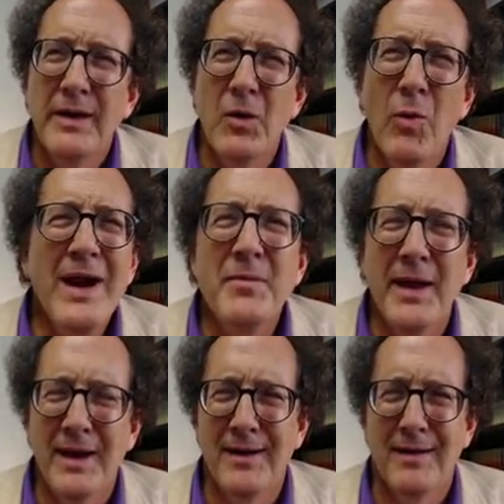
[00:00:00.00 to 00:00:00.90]
Now wait a
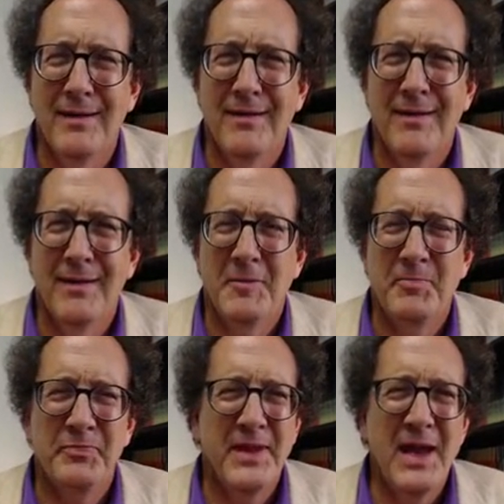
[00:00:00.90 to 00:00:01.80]
minute.
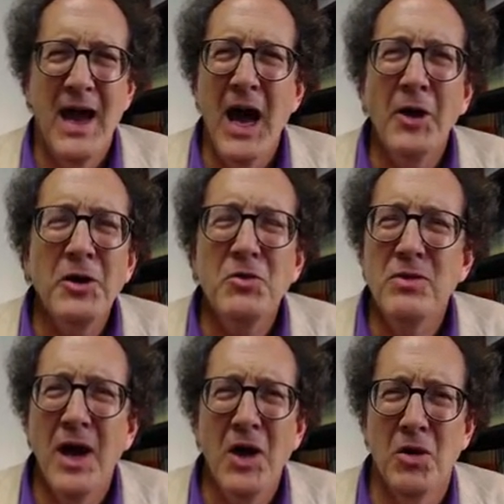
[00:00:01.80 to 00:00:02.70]
How do you
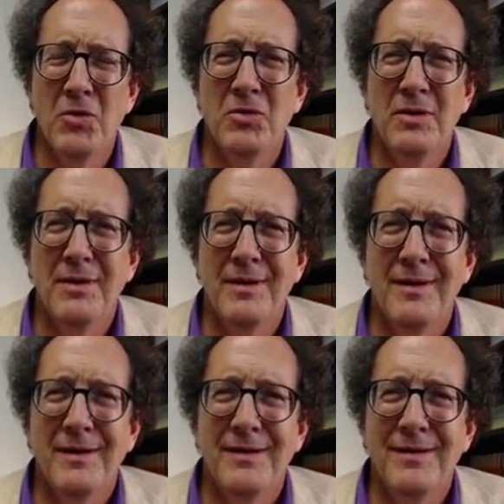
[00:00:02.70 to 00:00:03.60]
know
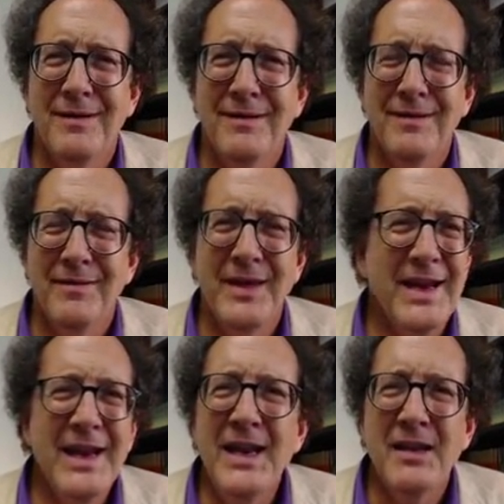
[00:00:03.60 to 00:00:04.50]

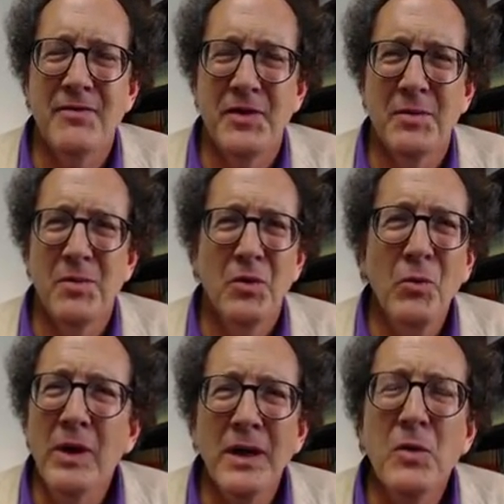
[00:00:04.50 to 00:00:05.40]
that any of them
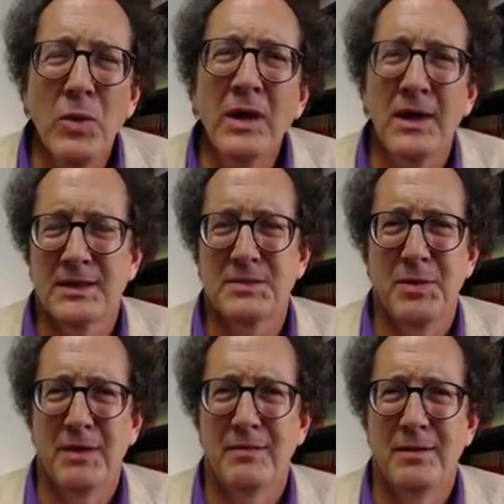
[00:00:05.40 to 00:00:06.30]
really will
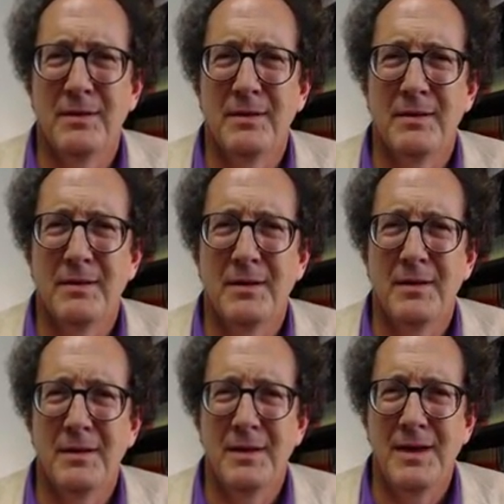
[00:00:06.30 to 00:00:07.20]
explode?
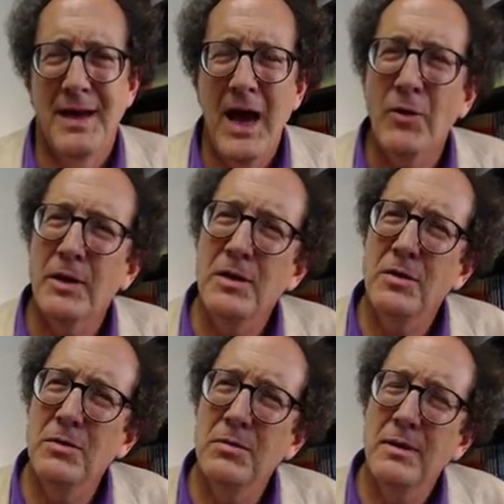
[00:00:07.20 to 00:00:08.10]
How can
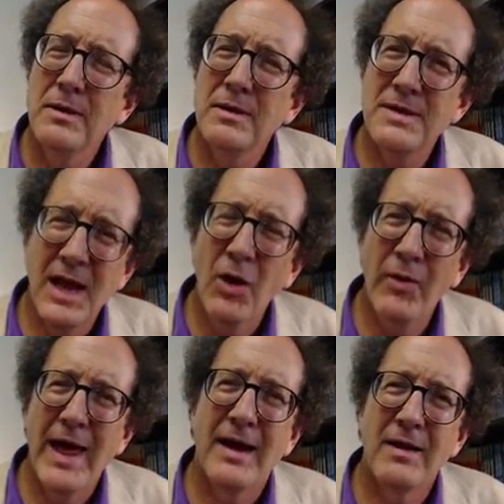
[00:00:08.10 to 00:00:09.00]
you
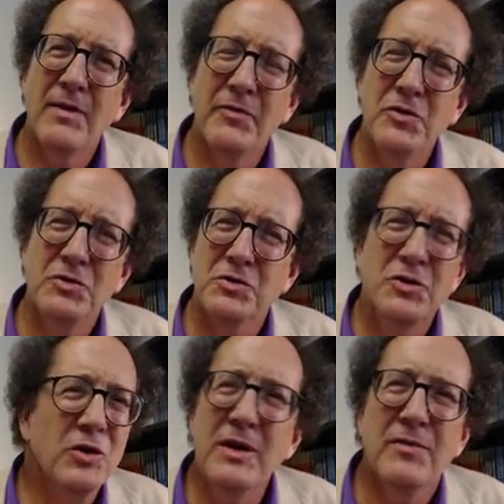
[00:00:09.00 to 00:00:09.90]
tell that in the
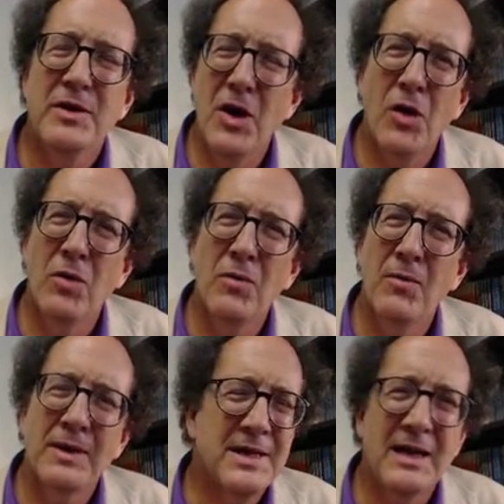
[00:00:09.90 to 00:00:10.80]
future? You don't even
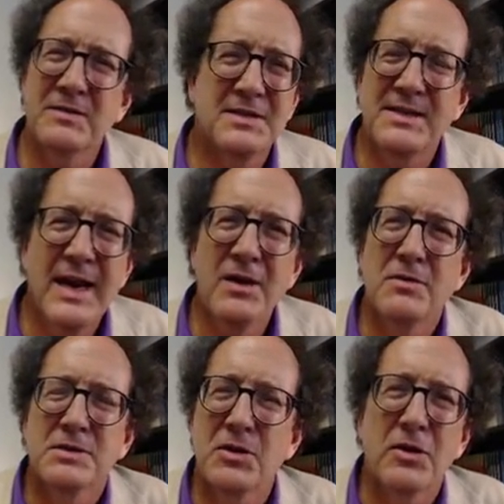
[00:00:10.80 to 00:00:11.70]
know what kinds of
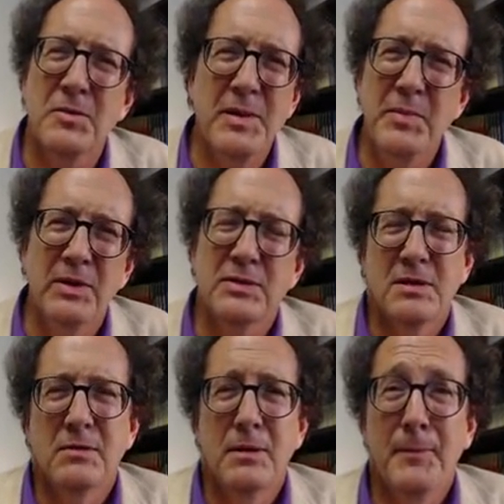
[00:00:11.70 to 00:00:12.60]
standards they're going to be built
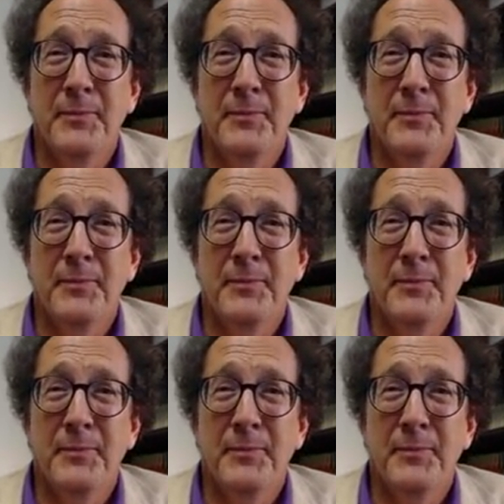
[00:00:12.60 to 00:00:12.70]
to.